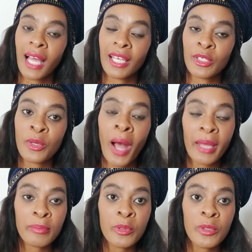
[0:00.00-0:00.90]
I
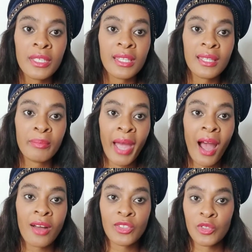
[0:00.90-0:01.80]
bequeath my
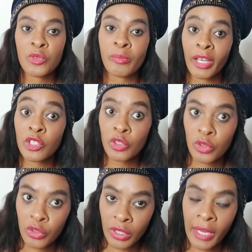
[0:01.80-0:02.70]
house to my
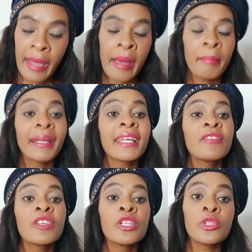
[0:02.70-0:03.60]
children. But
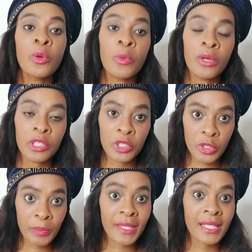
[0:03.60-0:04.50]
if in your will you
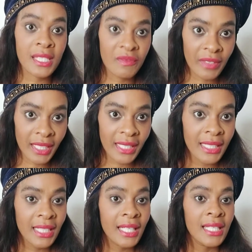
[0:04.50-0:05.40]

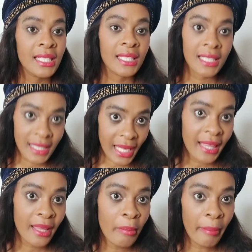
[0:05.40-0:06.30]
specifically say
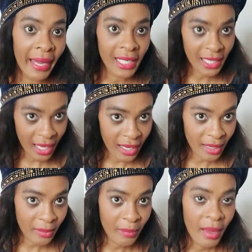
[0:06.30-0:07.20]
them by name,
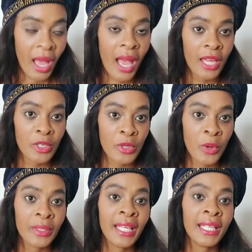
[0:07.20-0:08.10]

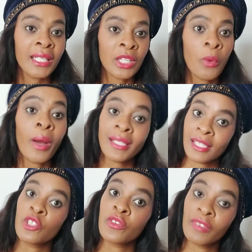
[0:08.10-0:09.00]
then the ones
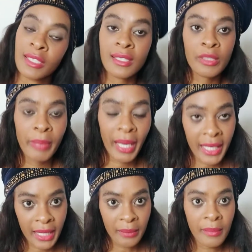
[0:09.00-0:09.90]
that you've listed by
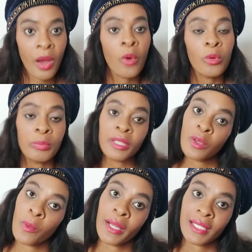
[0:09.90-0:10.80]
name will be the
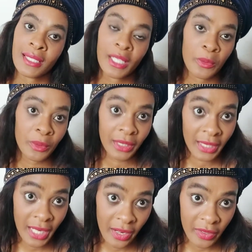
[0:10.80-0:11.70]
ones that will
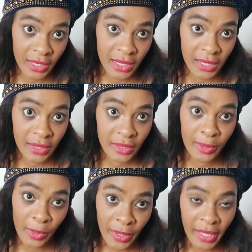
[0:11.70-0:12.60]
inherit.
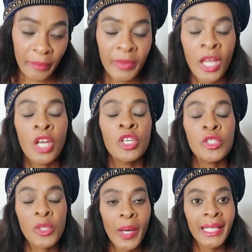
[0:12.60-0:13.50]
Okay,
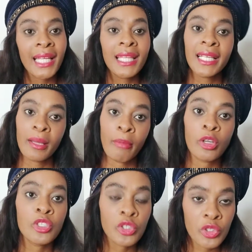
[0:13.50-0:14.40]
so another thing
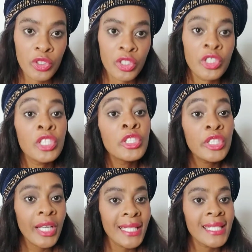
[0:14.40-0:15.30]
about children, you need to
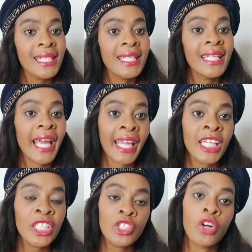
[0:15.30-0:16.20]
consider the
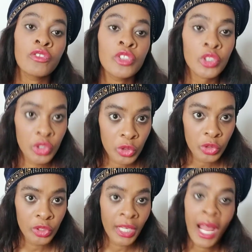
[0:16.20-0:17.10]
age of your
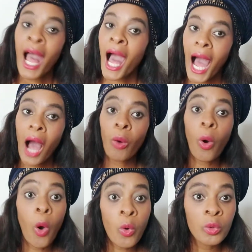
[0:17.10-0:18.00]
children. How
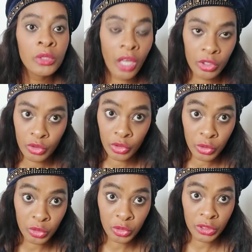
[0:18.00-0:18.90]
old are your
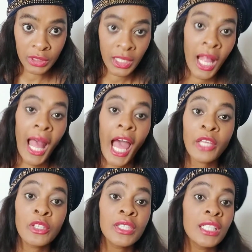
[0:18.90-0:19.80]
children? Are
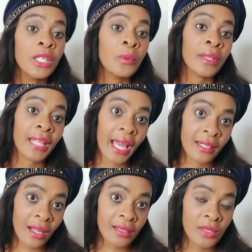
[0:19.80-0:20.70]
you dealing with
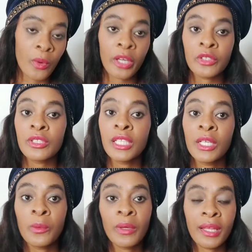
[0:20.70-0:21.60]
adults or are you
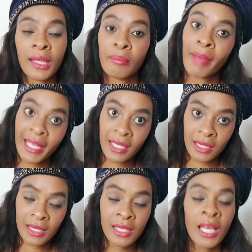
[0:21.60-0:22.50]
dealing with
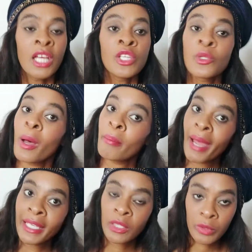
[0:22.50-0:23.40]
minors? So a
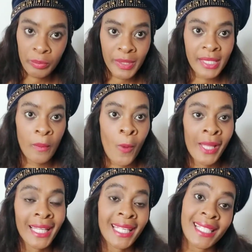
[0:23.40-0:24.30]
minor would be someone
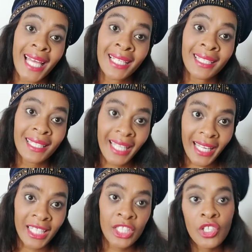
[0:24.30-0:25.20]
that is under the
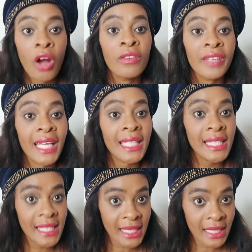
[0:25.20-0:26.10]
age of
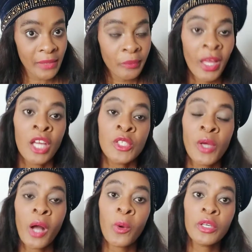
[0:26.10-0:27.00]
18.
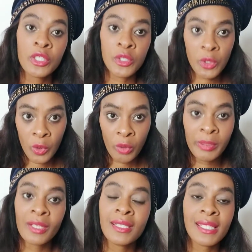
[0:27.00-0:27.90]
So according to law,
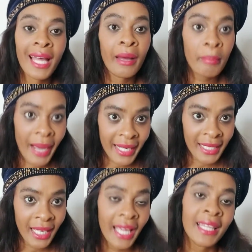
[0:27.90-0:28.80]
because they are a
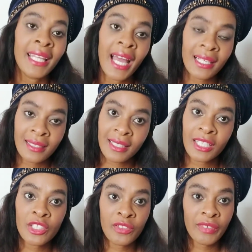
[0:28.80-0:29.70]
minor and they're under the
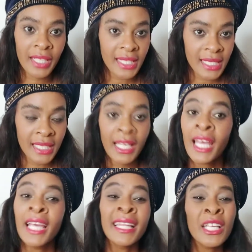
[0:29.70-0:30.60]
age of 18,
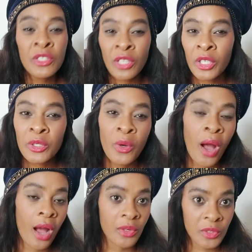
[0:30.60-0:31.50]
they not know
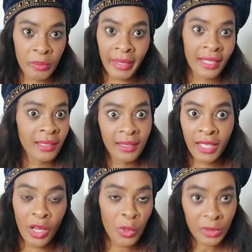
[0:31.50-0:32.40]
how to make
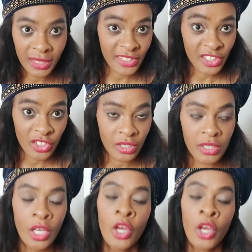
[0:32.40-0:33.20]
their own decisions.